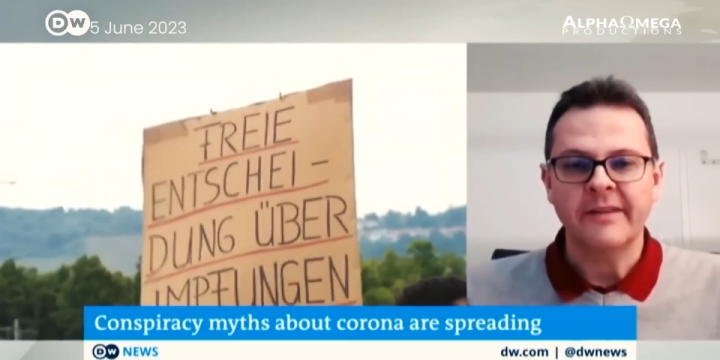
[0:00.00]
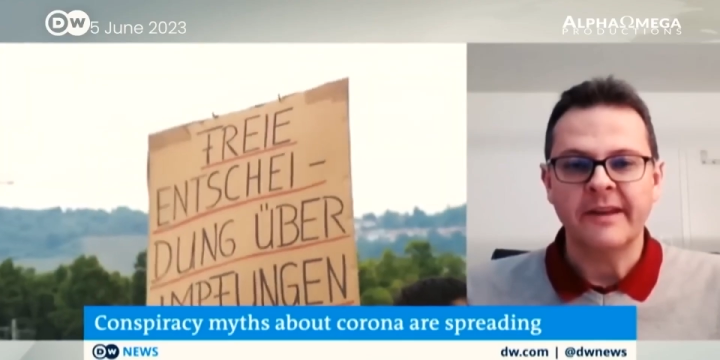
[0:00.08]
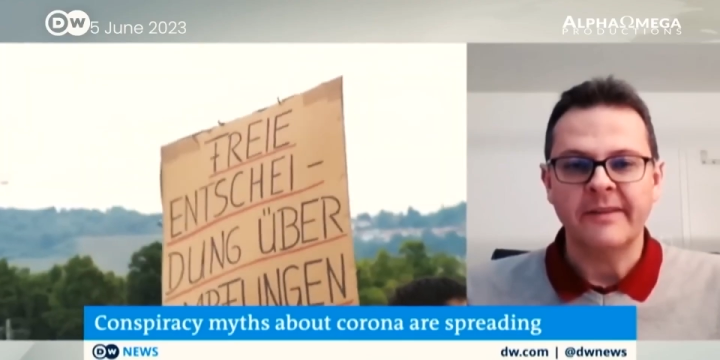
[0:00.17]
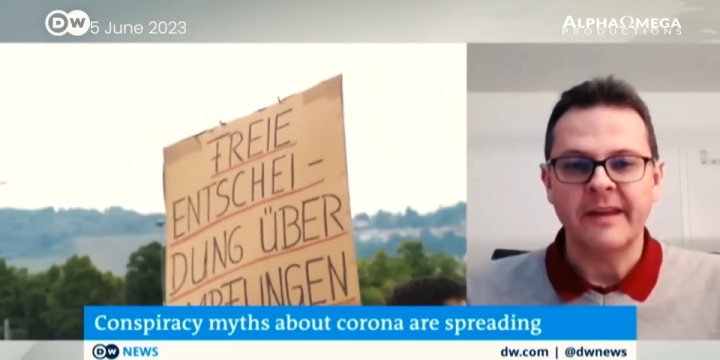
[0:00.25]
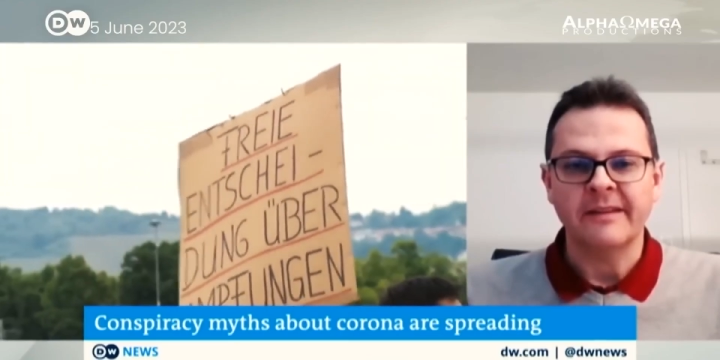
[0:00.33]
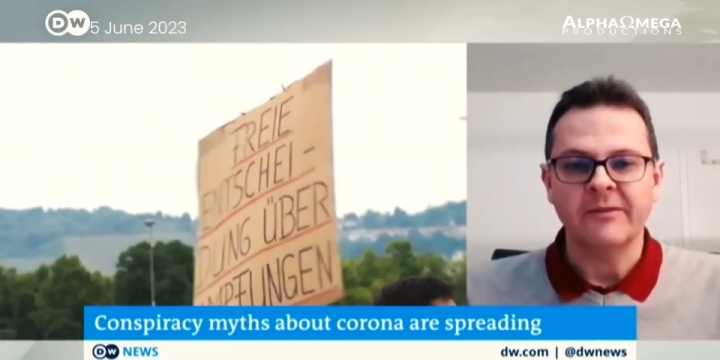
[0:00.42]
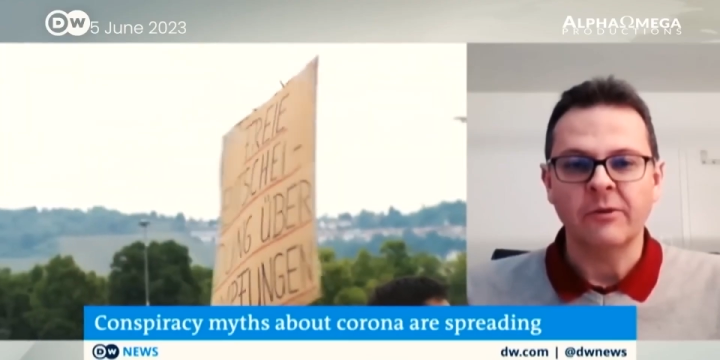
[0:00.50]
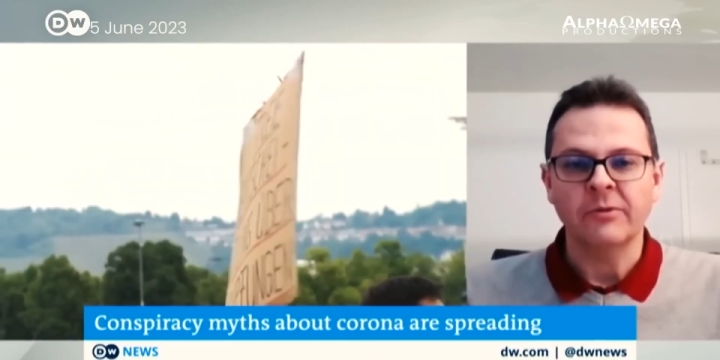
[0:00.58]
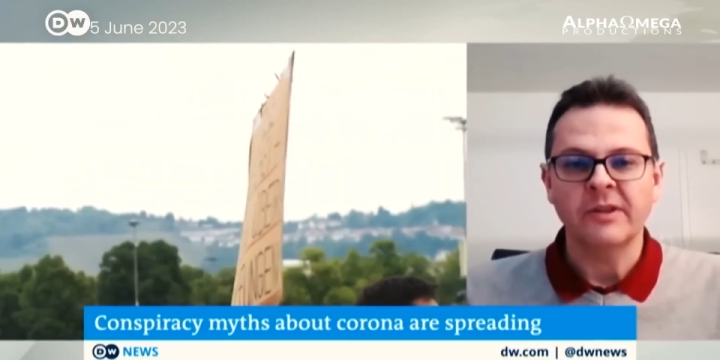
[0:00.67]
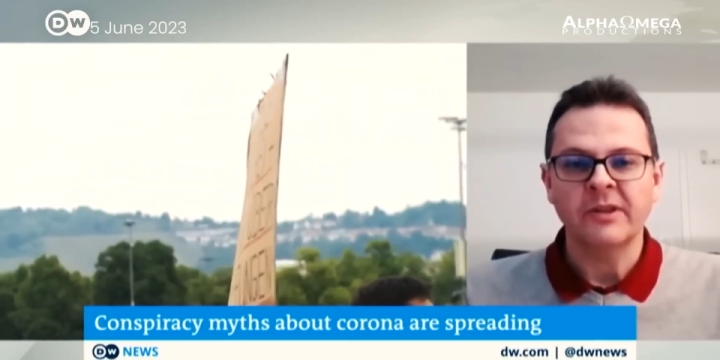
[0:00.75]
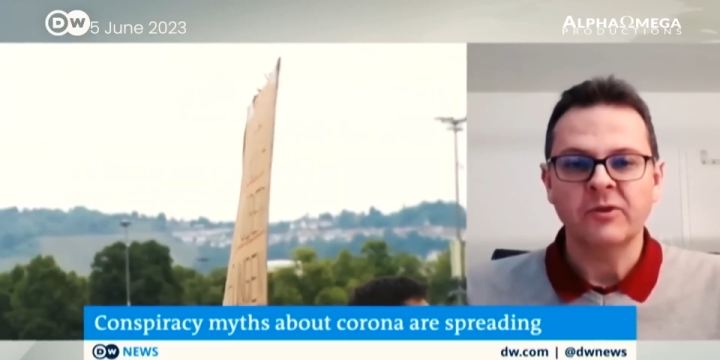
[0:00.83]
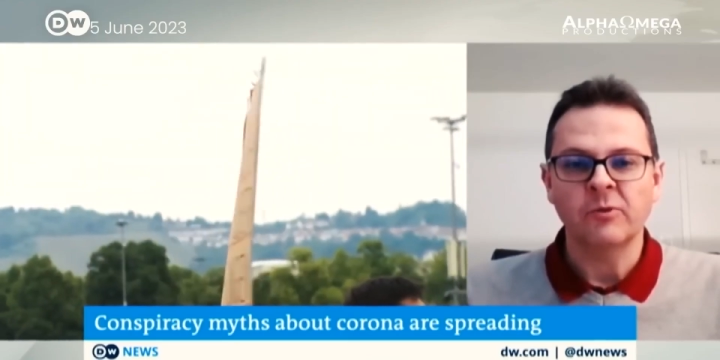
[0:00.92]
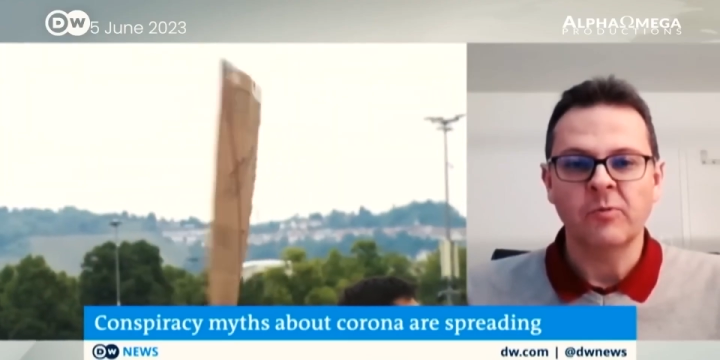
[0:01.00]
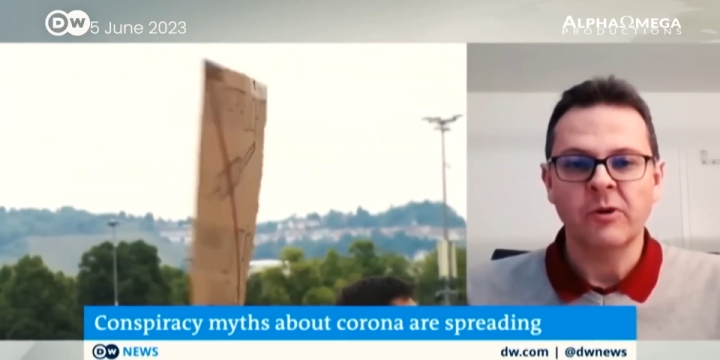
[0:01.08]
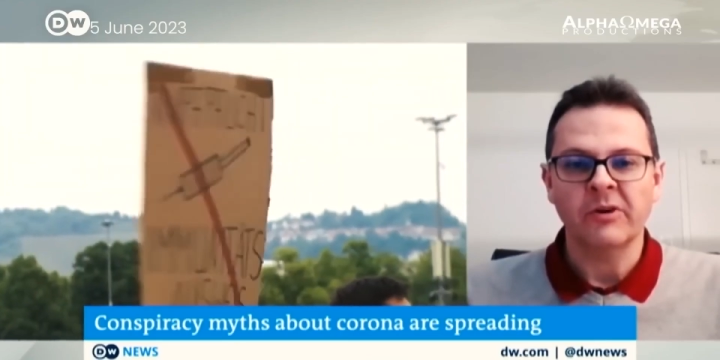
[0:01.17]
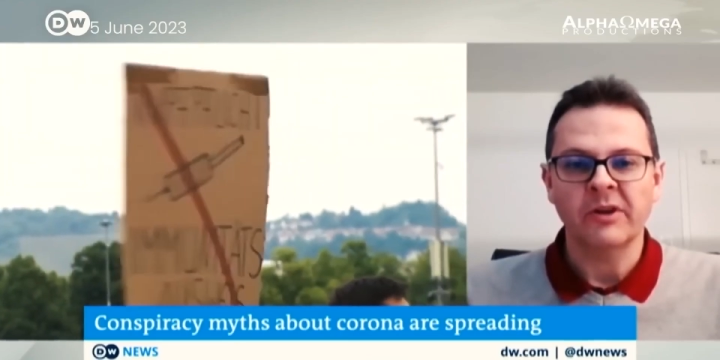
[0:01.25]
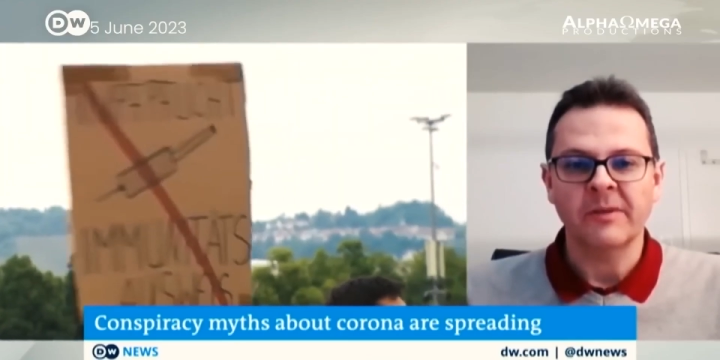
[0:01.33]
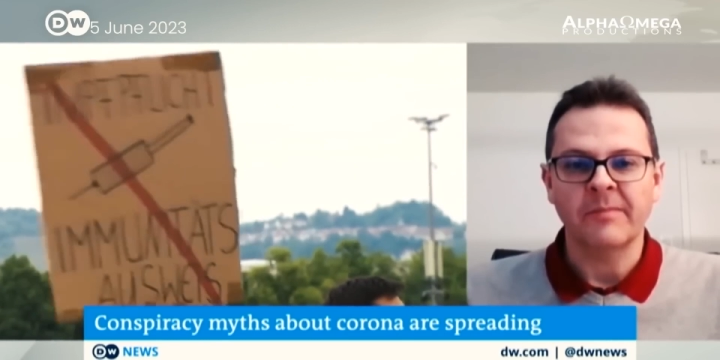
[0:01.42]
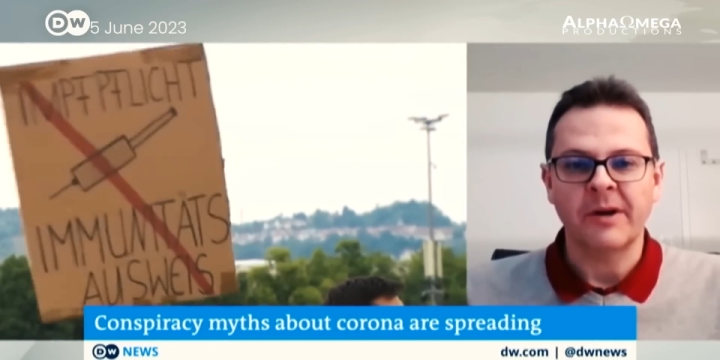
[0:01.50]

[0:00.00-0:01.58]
open source system,